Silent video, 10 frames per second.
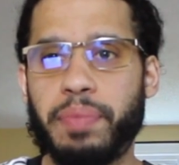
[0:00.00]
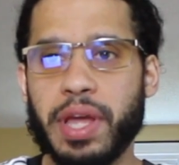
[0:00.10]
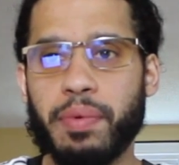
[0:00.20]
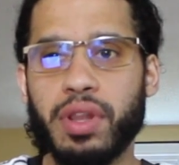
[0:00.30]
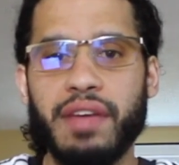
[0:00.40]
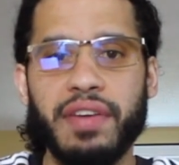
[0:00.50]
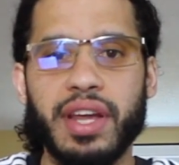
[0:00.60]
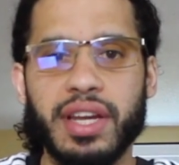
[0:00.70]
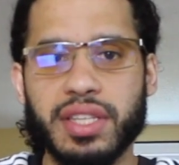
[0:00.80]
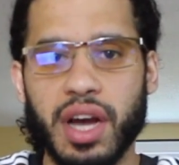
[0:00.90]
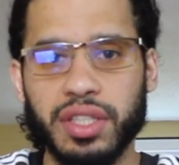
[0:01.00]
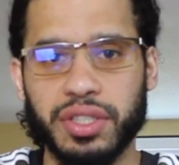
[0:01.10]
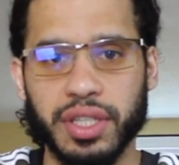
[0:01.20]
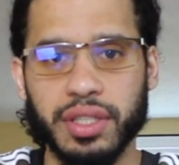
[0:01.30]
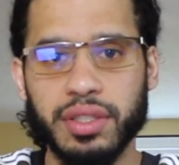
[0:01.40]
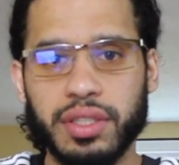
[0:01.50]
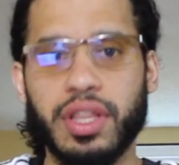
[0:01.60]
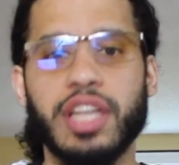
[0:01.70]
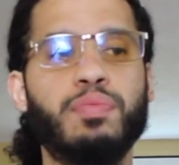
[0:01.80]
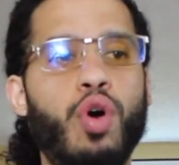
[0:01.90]
people living in this country.
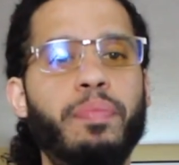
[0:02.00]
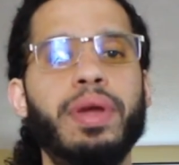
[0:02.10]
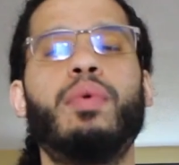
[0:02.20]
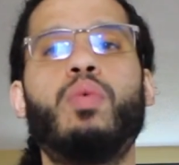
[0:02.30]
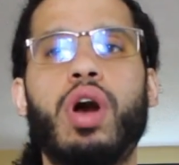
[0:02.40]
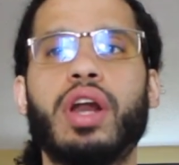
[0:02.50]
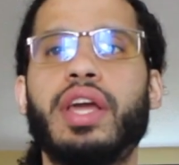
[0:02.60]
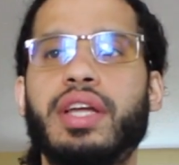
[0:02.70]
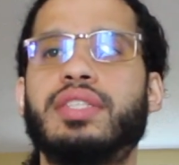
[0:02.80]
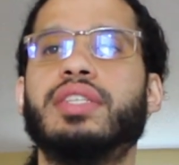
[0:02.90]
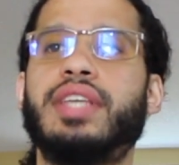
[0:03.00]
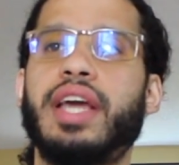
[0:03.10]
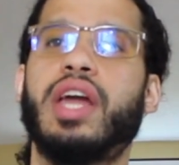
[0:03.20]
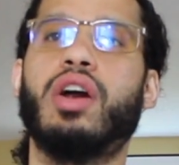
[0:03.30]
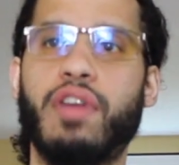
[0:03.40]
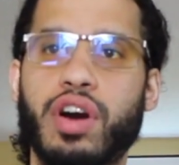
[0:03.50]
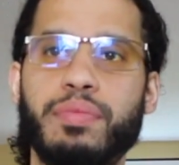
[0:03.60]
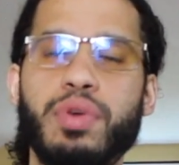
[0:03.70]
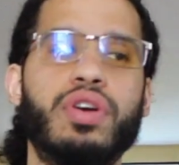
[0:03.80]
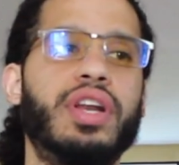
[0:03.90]
So that's more people working to take care of our
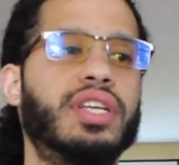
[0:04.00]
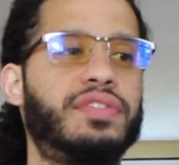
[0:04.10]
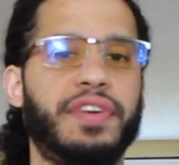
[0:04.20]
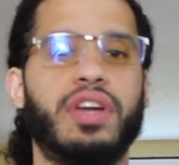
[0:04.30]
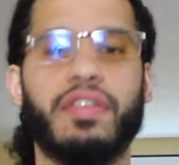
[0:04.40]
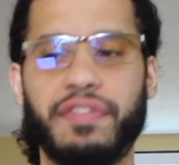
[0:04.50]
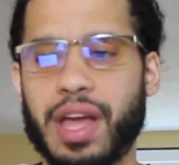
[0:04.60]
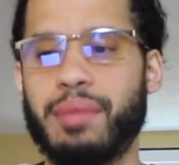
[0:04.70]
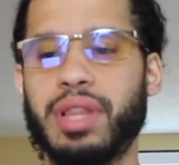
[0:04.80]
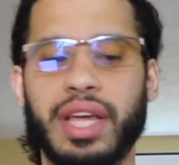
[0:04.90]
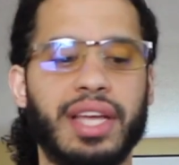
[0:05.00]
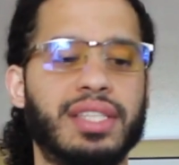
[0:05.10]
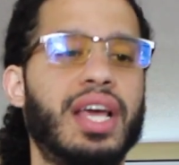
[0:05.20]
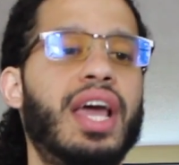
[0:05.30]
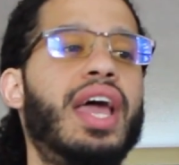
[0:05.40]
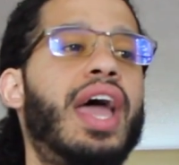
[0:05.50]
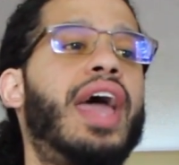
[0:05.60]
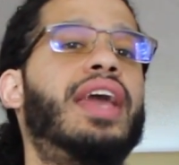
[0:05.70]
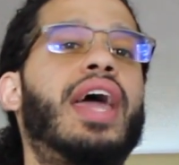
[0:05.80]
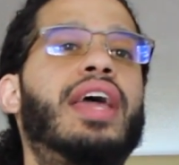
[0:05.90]
communities, feed our families,
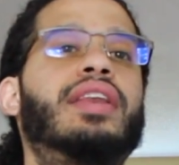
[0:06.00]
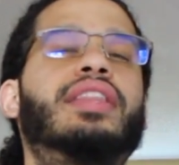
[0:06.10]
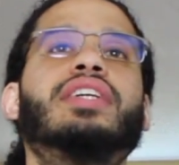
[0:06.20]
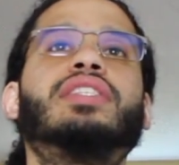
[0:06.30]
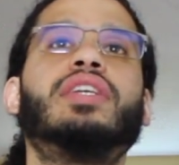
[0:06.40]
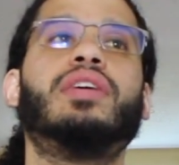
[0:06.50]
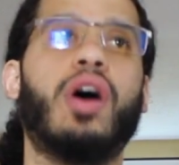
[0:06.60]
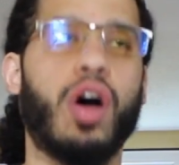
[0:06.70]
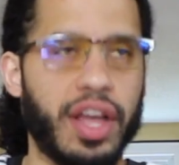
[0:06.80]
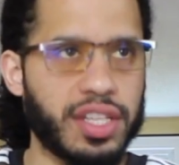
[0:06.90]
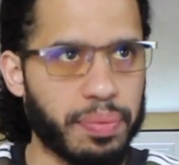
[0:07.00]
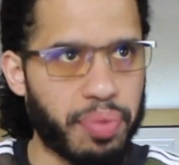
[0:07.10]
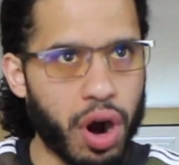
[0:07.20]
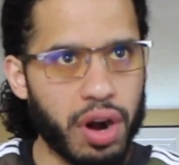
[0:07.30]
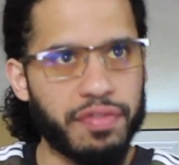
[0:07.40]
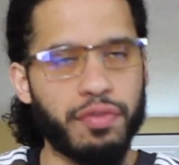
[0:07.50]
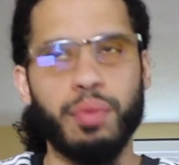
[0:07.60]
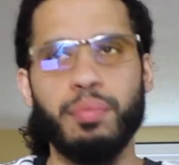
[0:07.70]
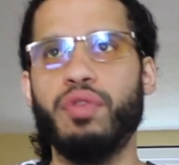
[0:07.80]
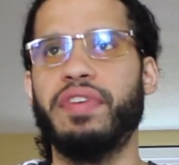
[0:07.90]
and this is a part of
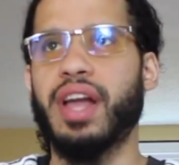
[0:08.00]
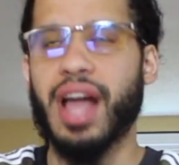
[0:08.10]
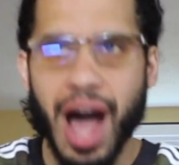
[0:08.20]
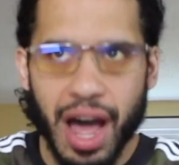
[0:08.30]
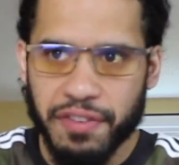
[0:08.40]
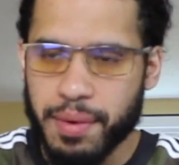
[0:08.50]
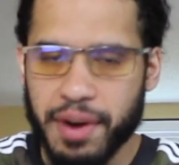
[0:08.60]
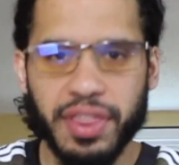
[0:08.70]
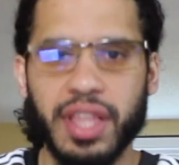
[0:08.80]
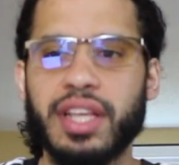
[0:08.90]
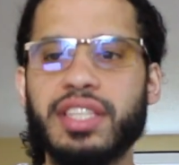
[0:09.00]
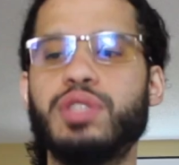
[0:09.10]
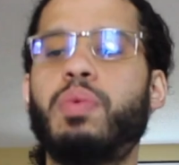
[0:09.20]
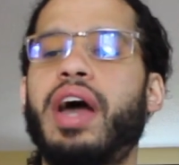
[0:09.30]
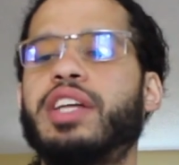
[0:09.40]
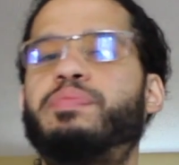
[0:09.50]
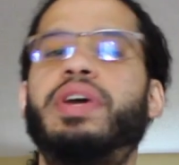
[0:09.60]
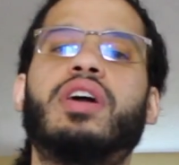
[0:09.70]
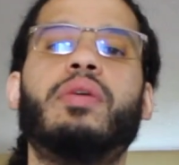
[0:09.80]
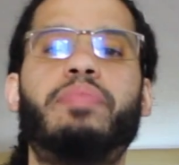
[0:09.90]
removing God from everything. This is why it's
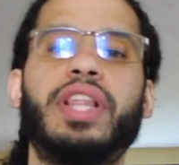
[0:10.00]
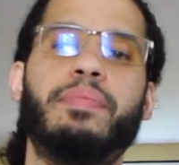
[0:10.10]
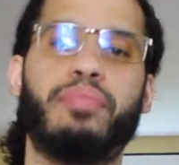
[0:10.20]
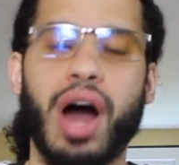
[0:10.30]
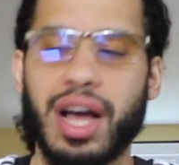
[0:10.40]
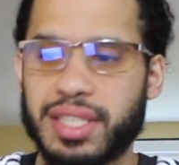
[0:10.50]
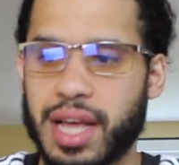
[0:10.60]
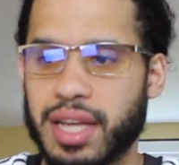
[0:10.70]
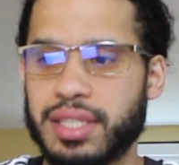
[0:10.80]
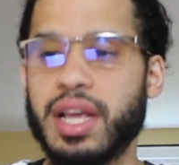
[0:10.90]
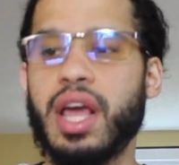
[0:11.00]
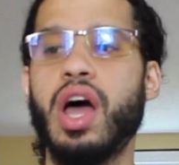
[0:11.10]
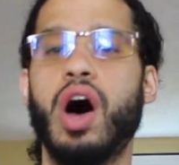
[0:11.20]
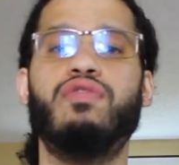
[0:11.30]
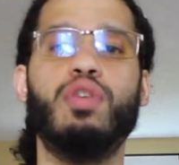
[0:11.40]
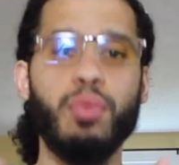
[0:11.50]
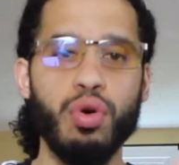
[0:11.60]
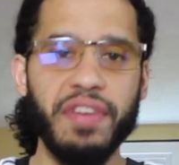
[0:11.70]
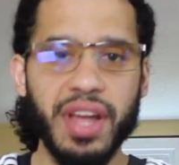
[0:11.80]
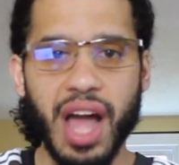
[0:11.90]
been a complete process of
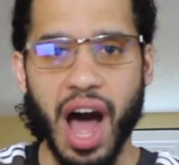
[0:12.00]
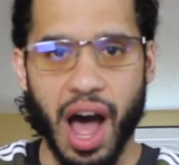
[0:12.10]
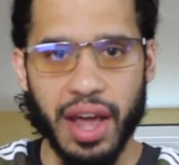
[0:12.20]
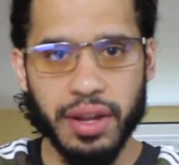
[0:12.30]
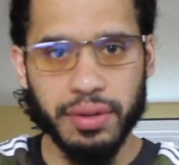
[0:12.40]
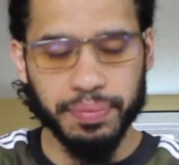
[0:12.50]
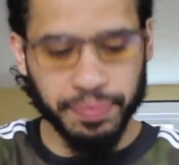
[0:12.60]
removing God,